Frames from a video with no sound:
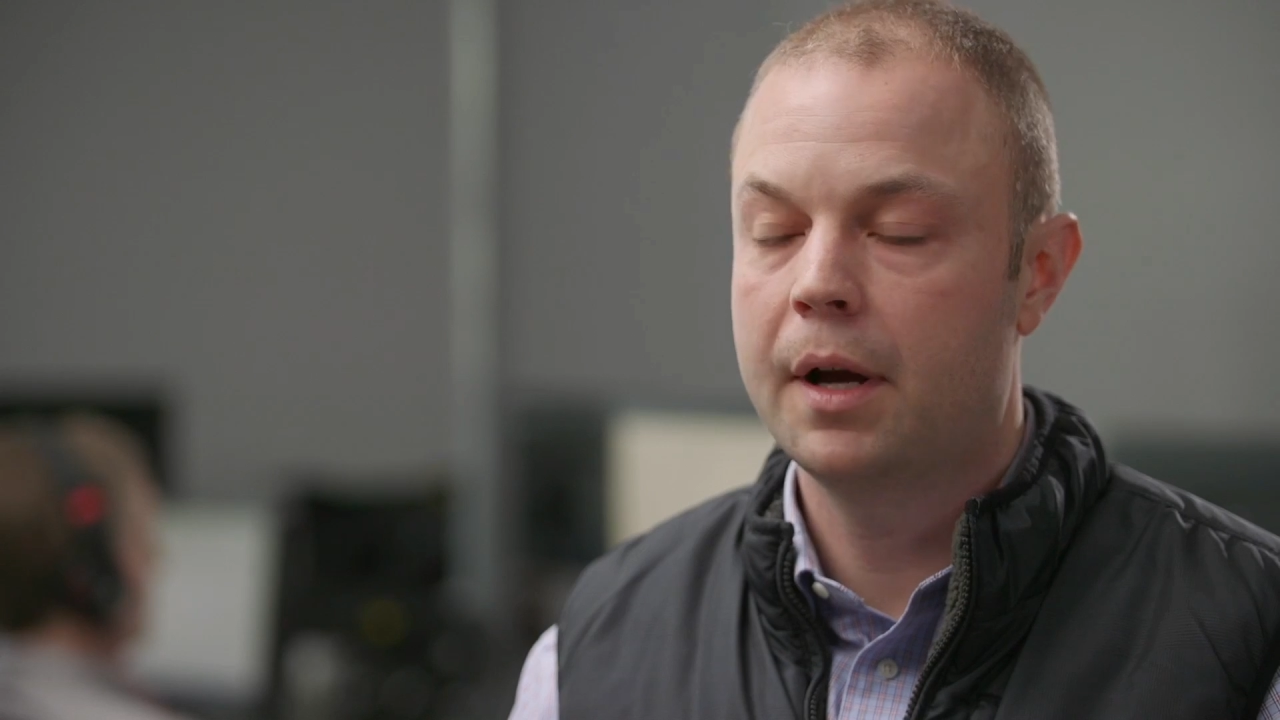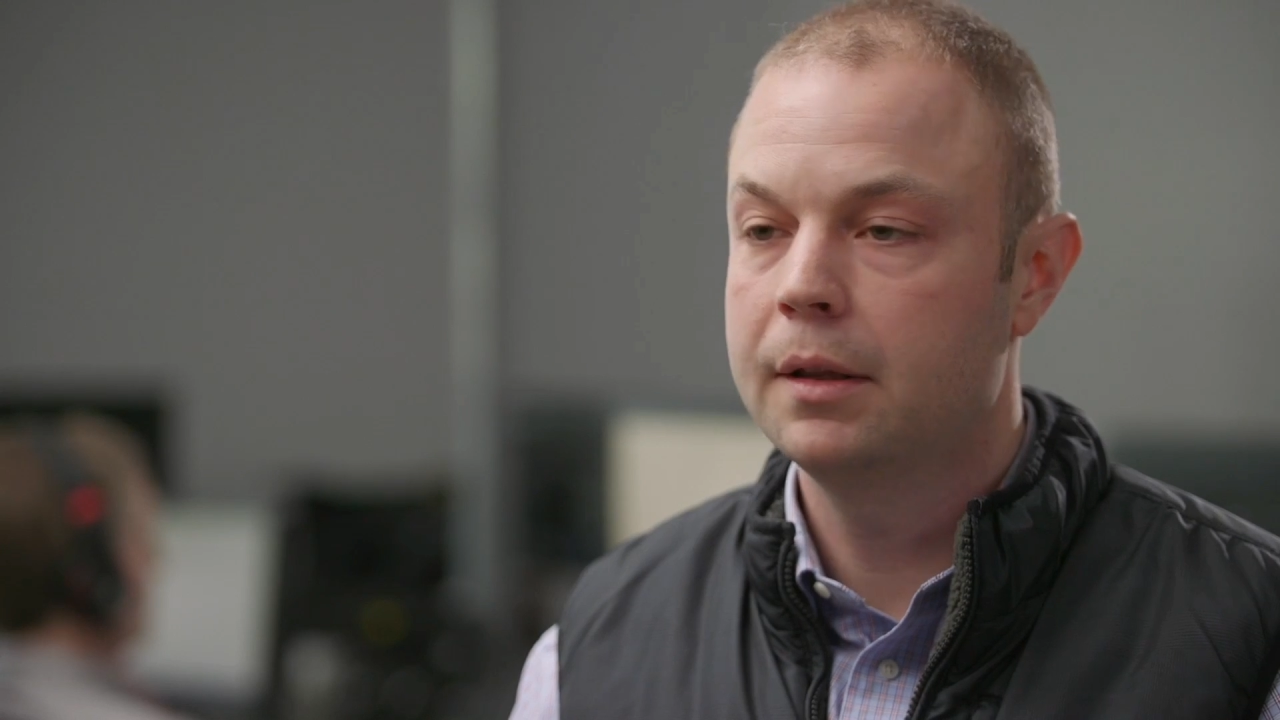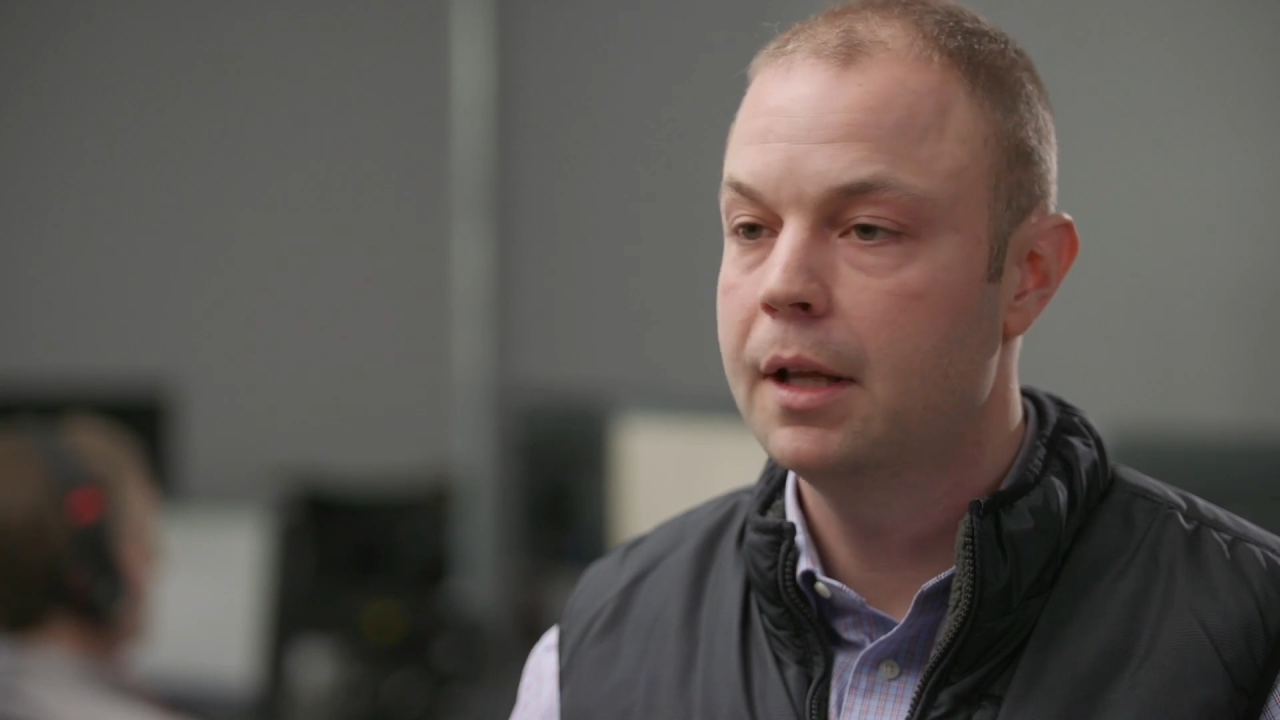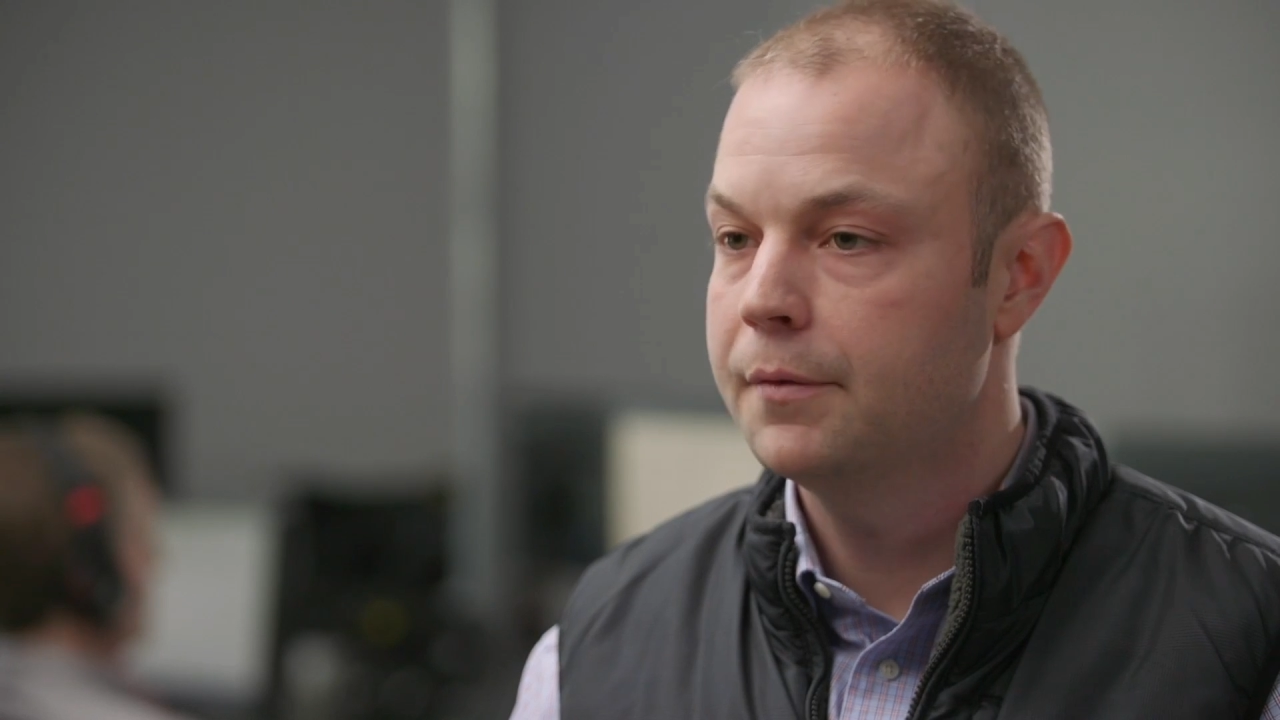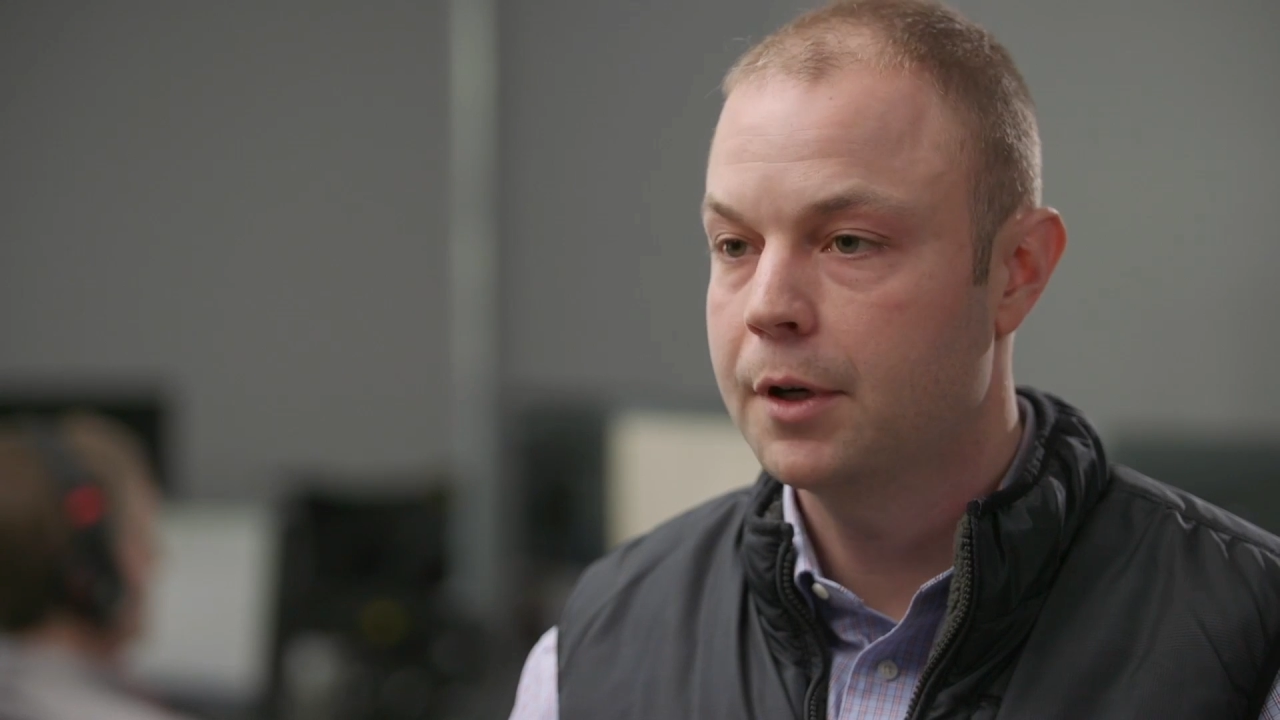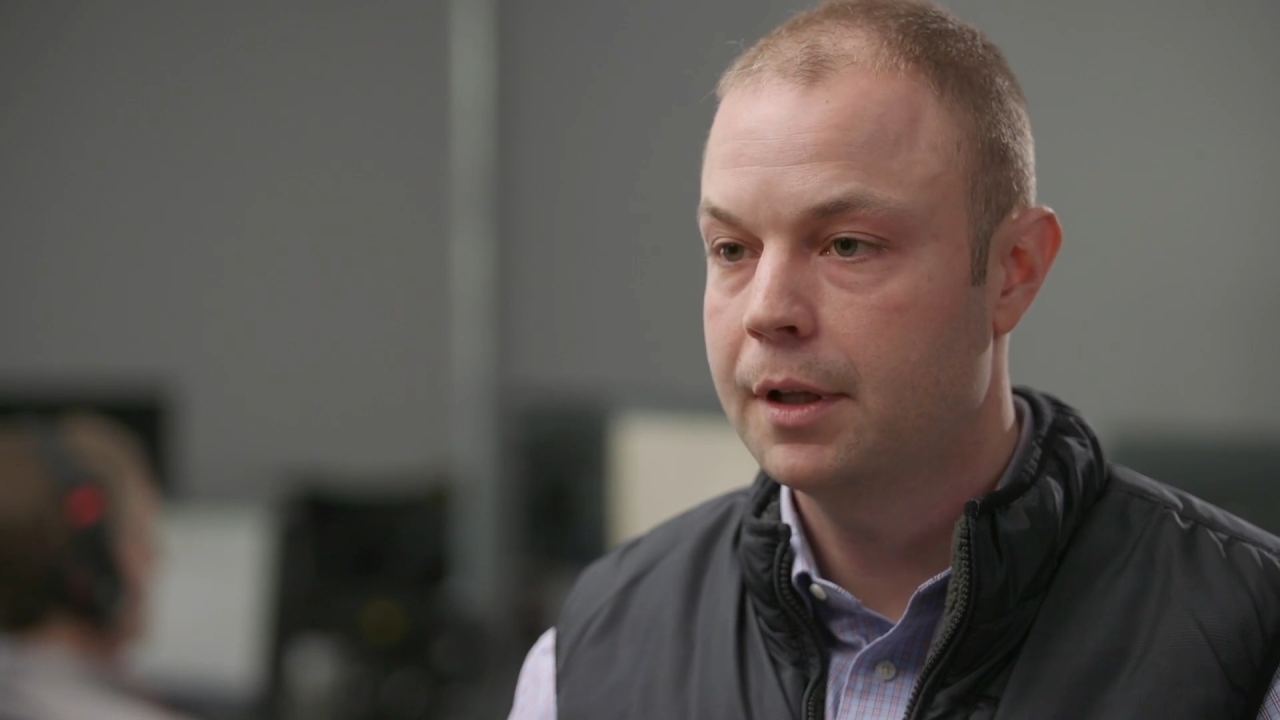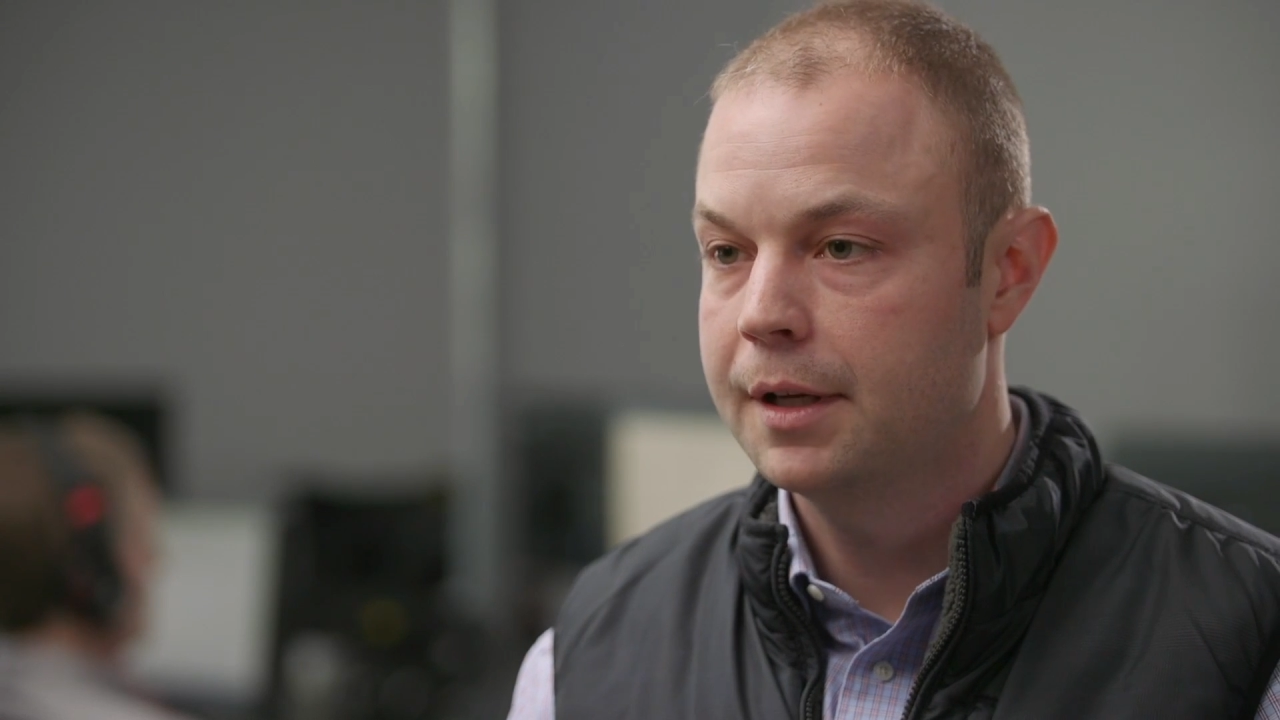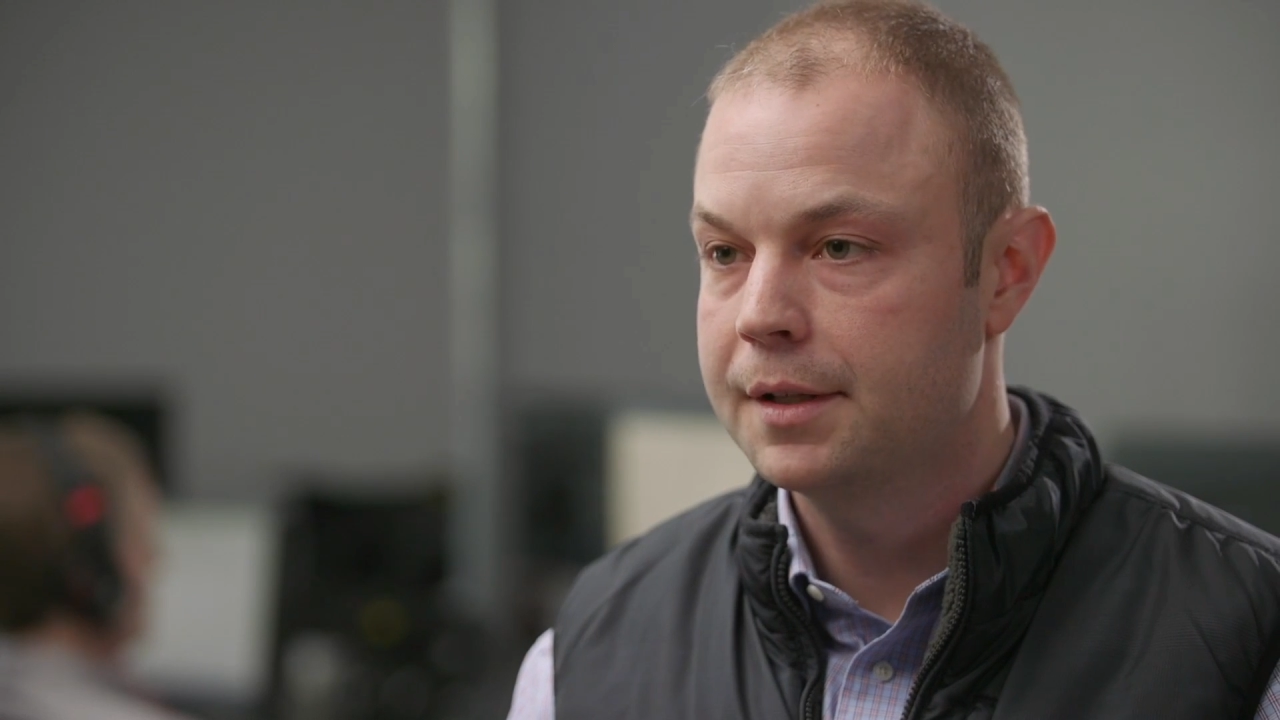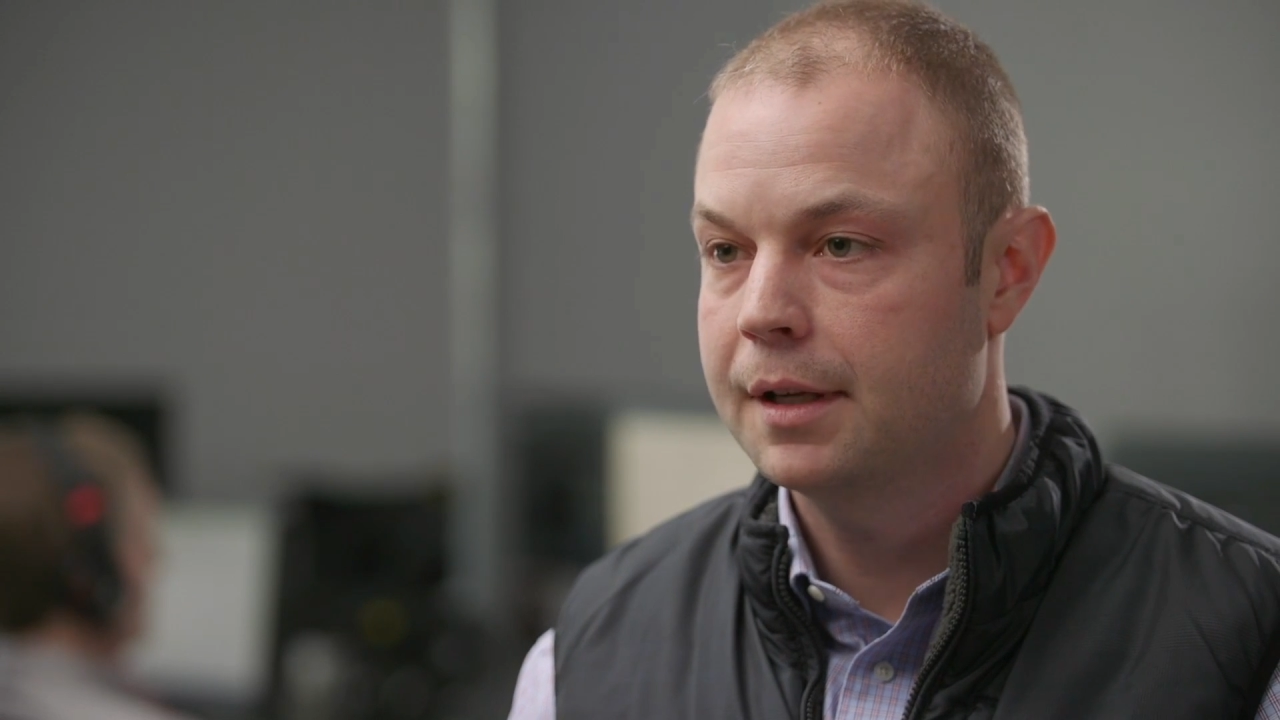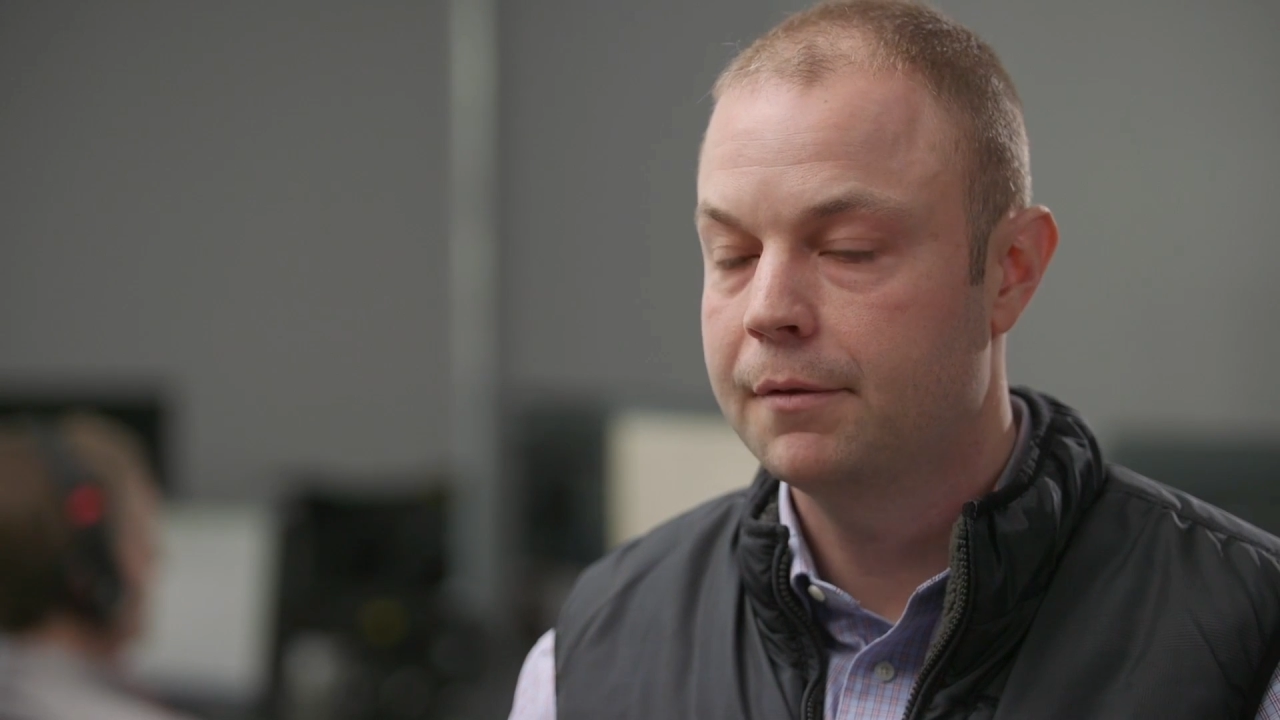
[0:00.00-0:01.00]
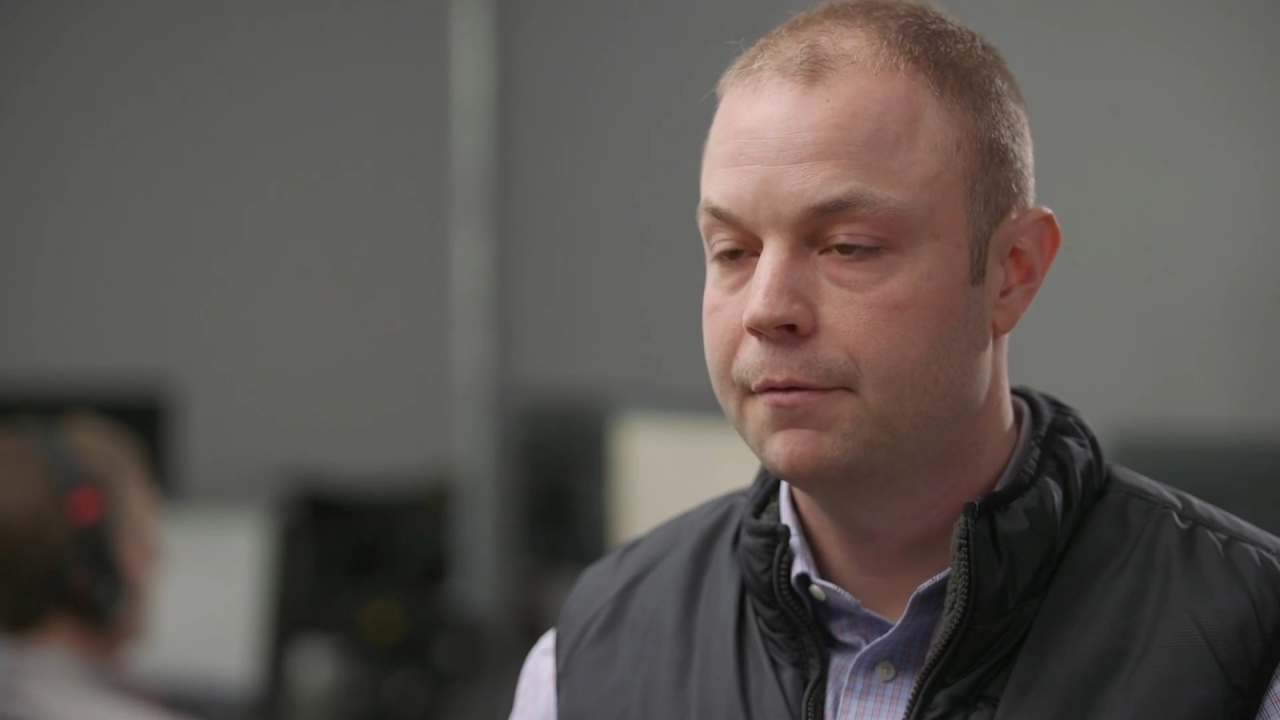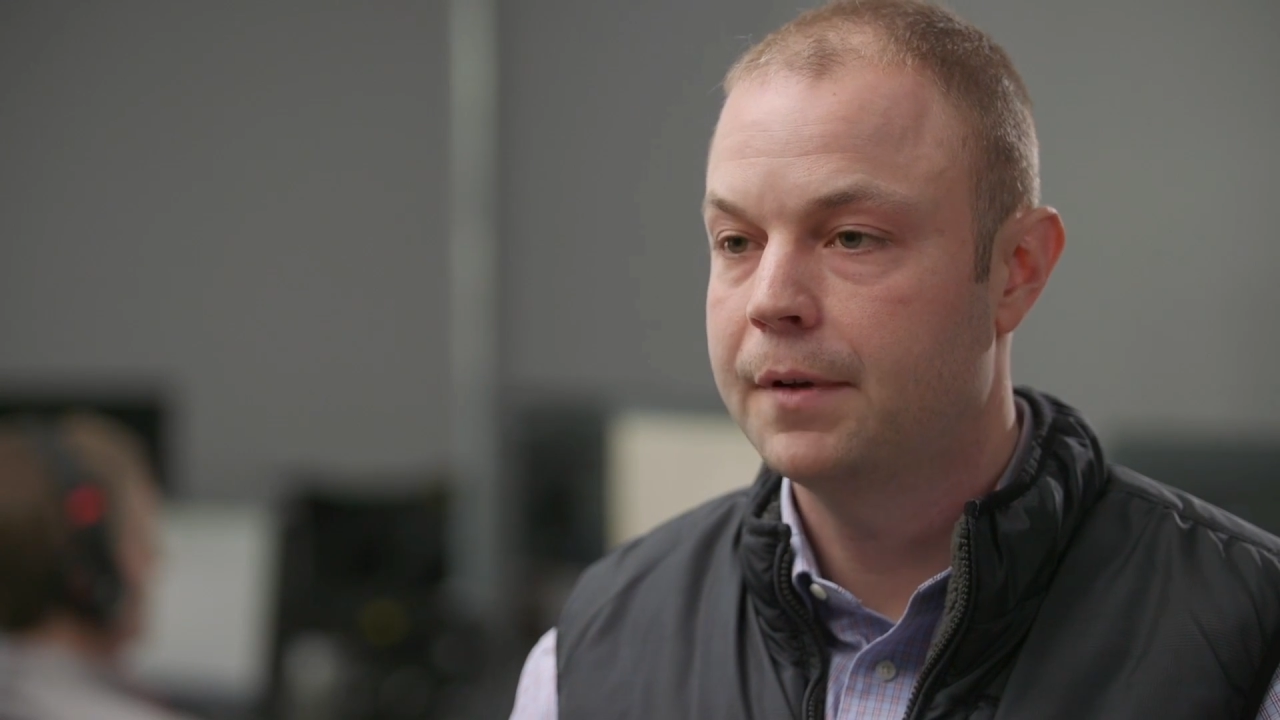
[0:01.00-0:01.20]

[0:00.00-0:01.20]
A lot of our clients have